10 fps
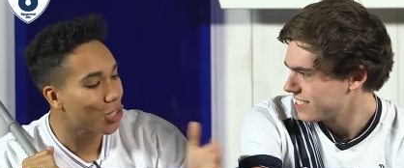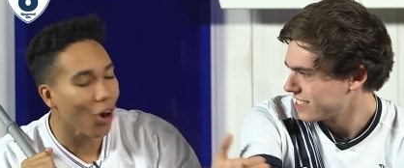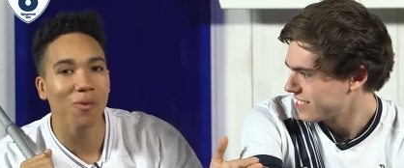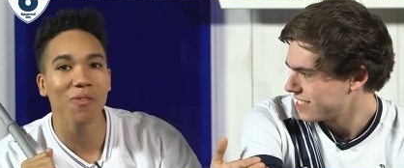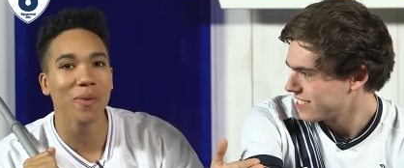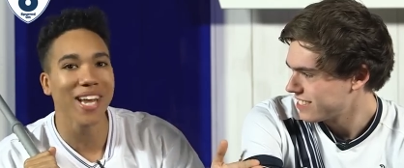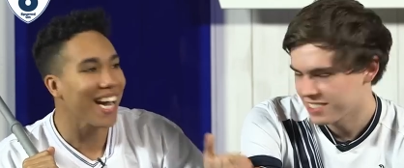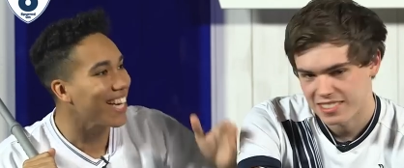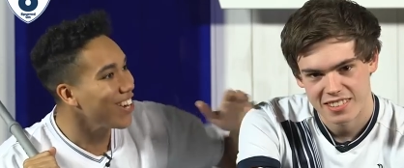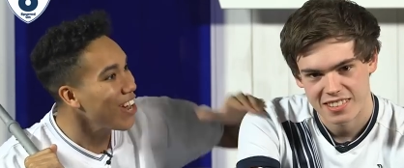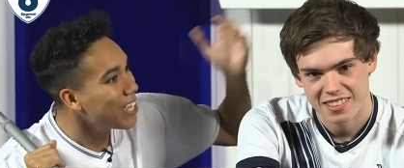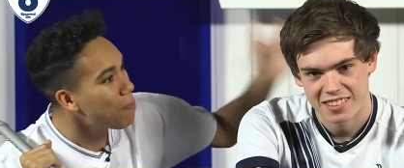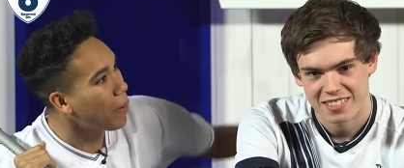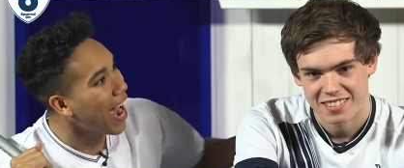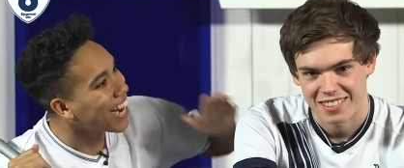Speaker 1: join with me, look,
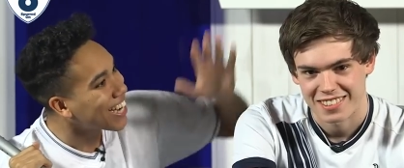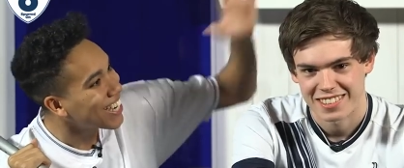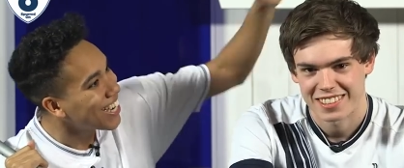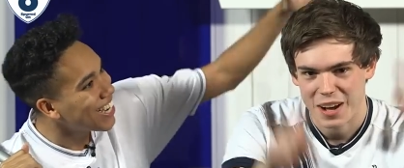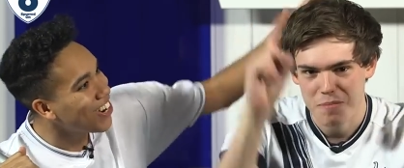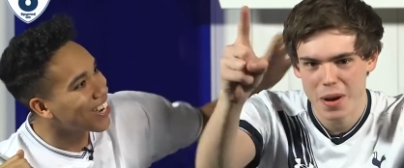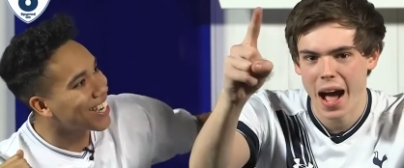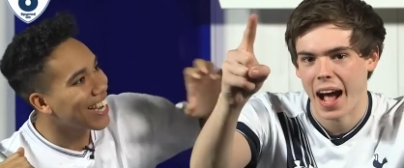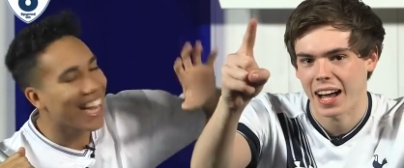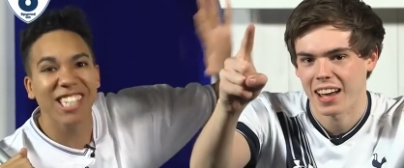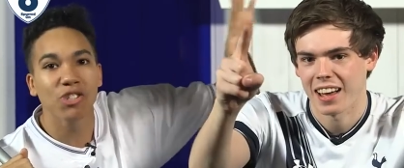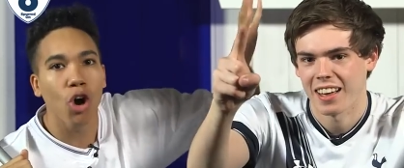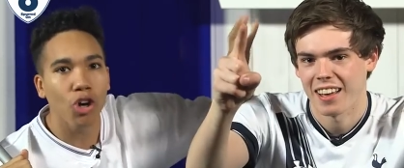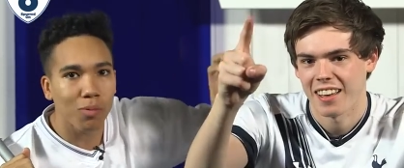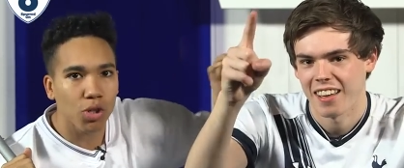he's back! I'm look, back. He's
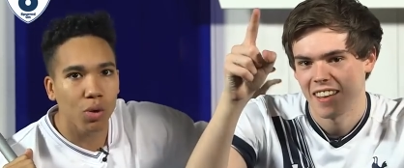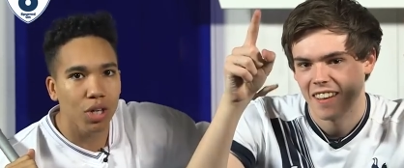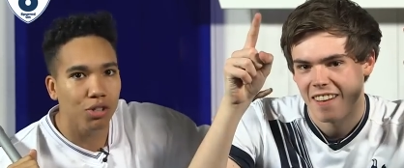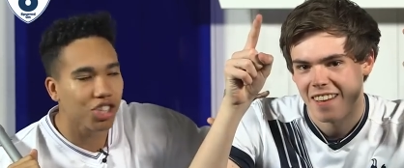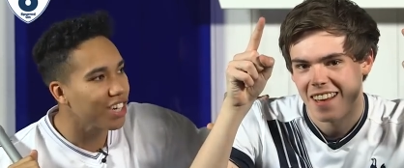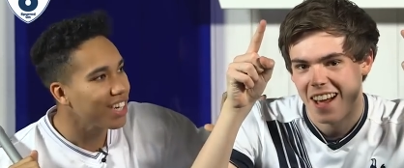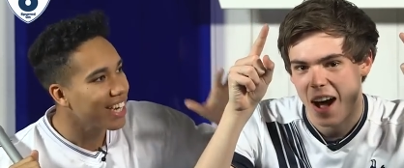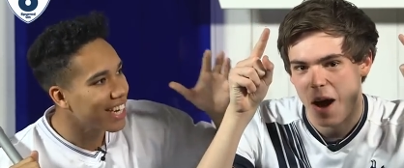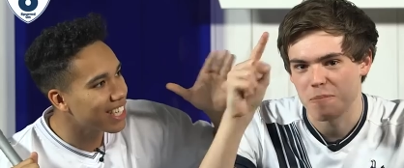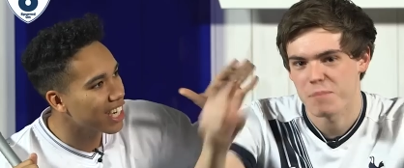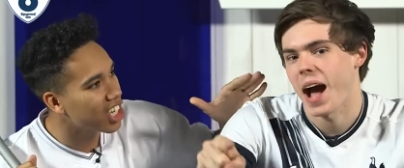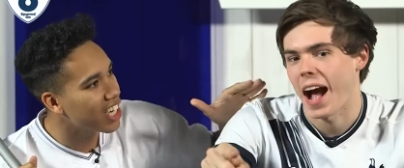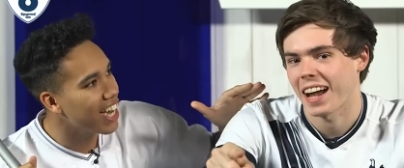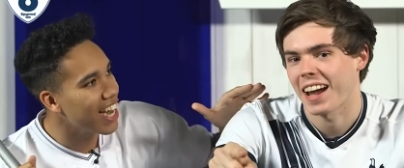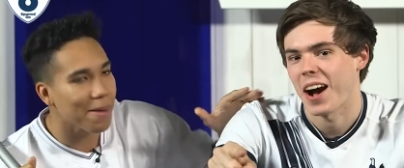not an optical illusion, I'm he's back.
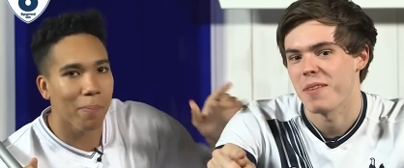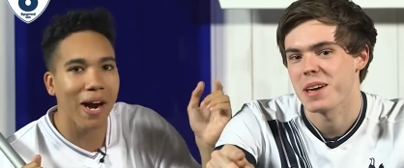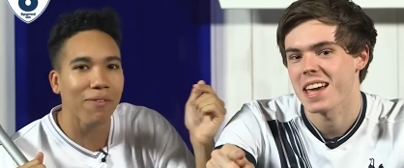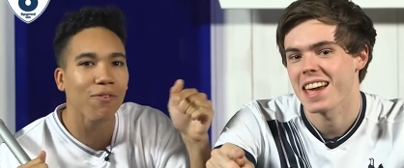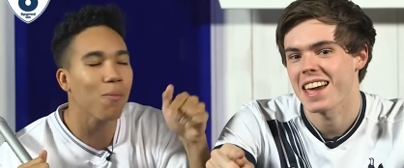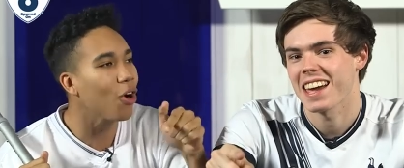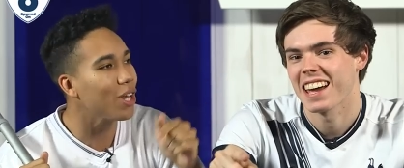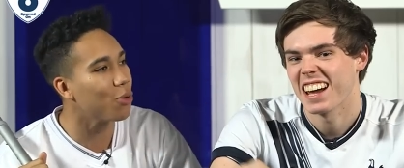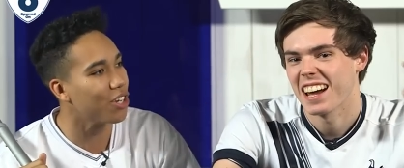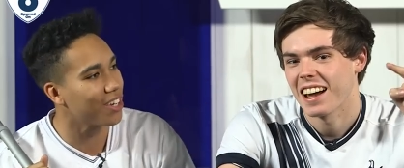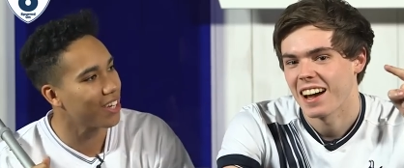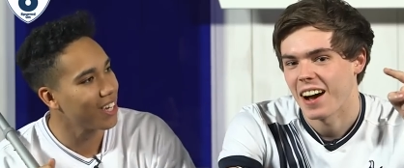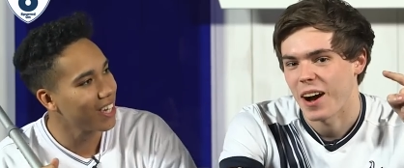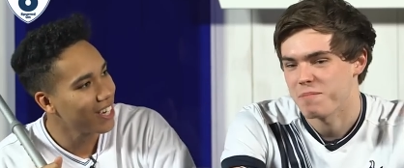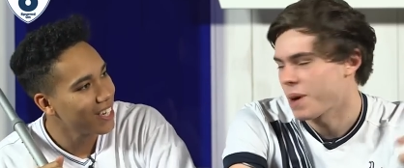actually here, I'm back here. from Hollywood.
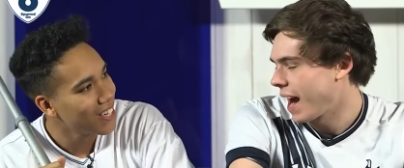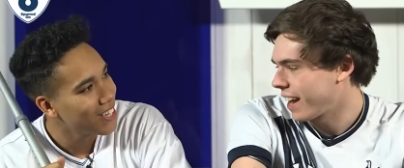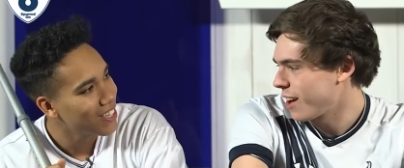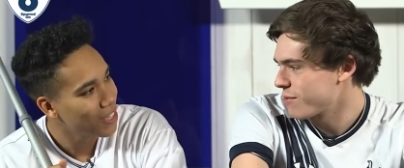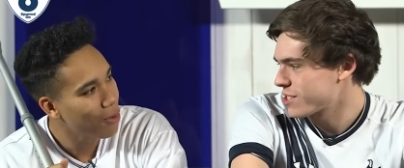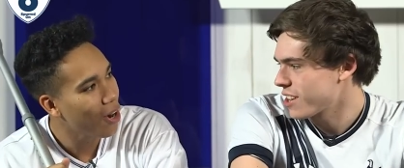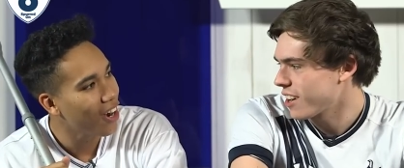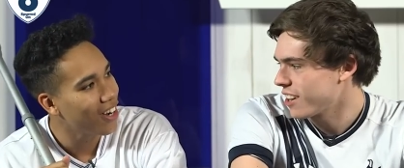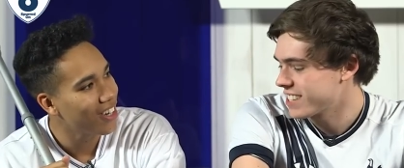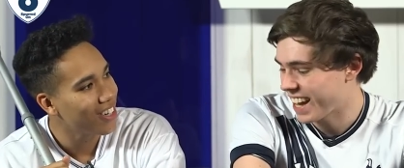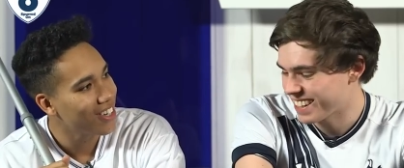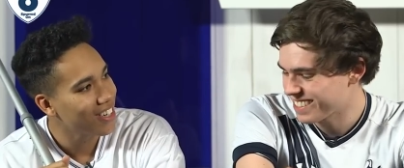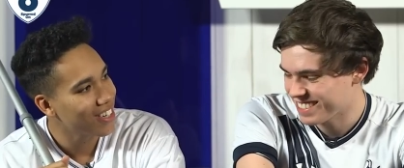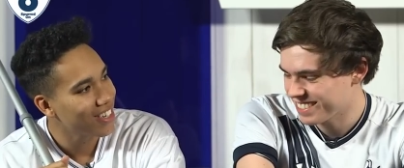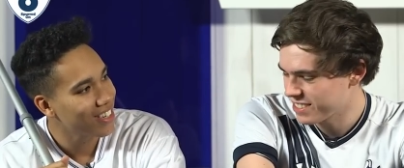
Speaker 2: I'm back, I've you returned are.
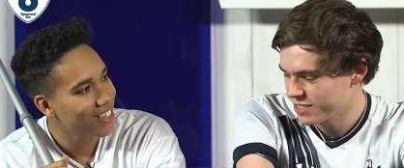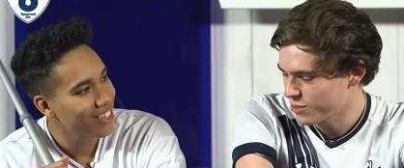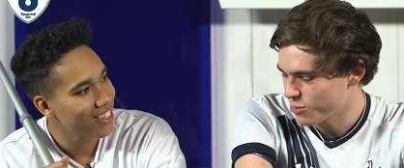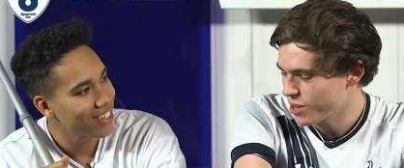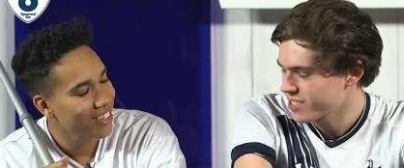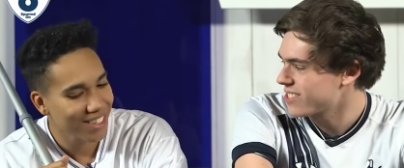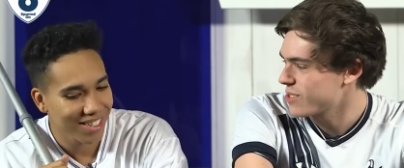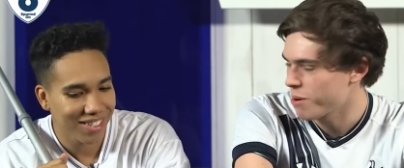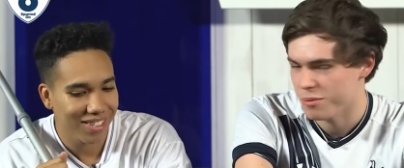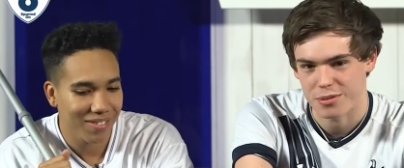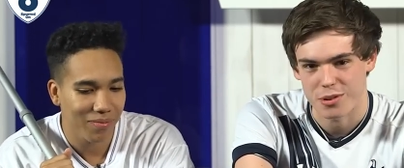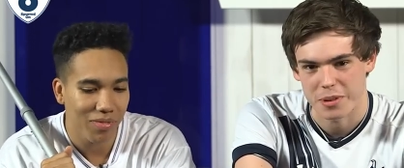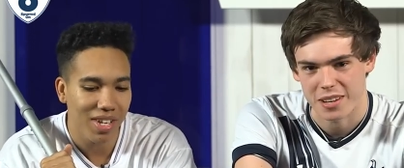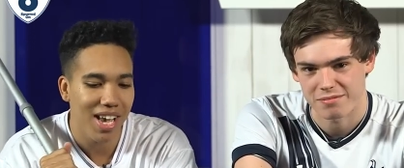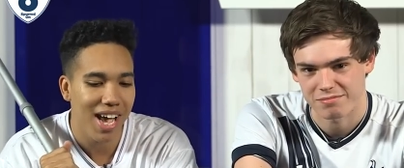and you're worse than you were before,
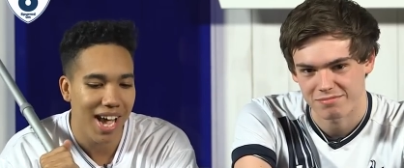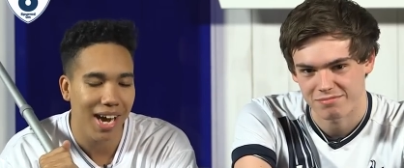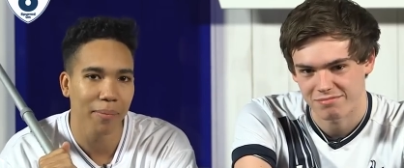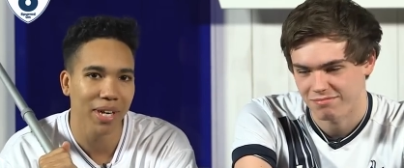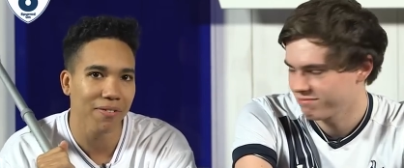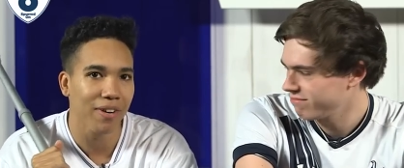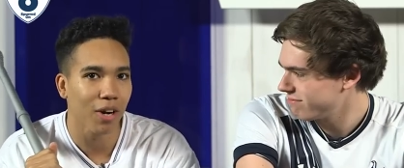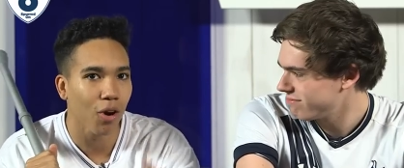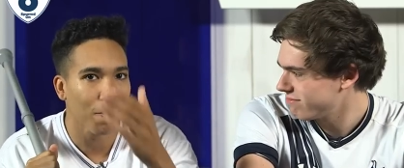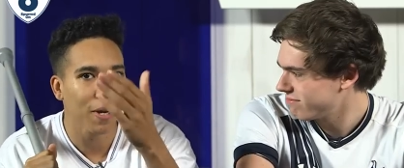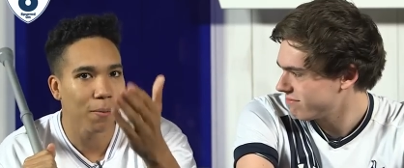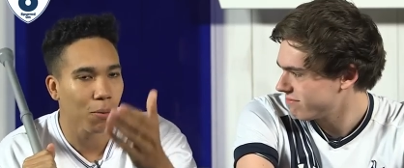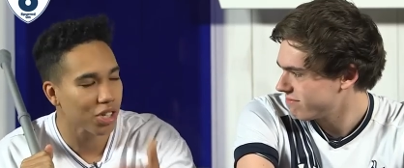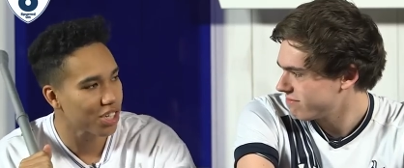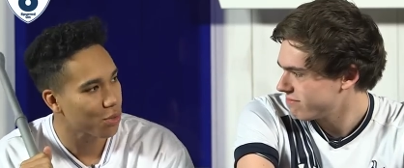mate.
Speaker 1: Yeah, I mean, I think a lot of
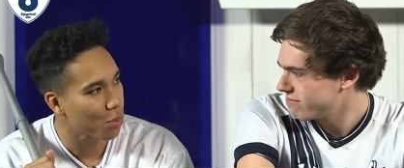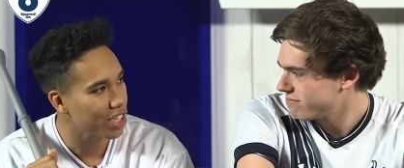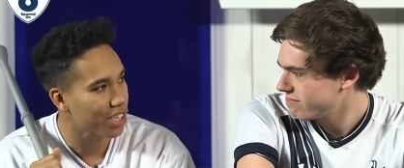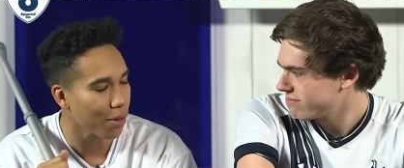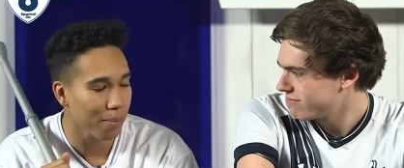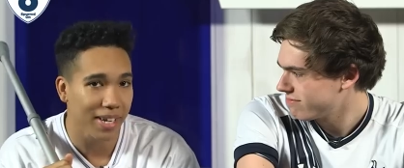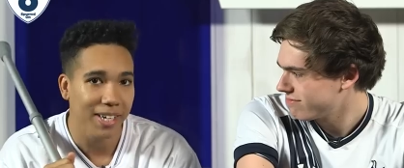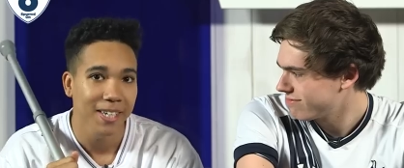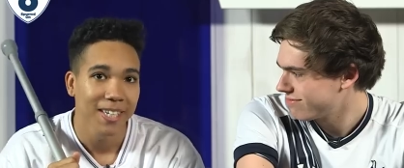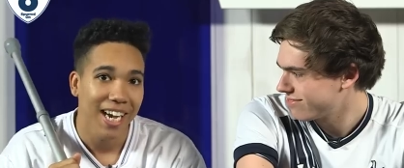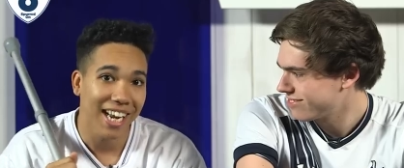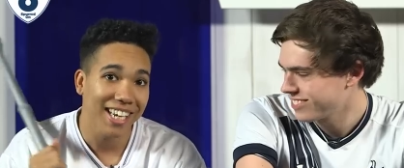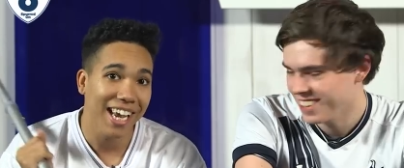people watching this wished it on me, and it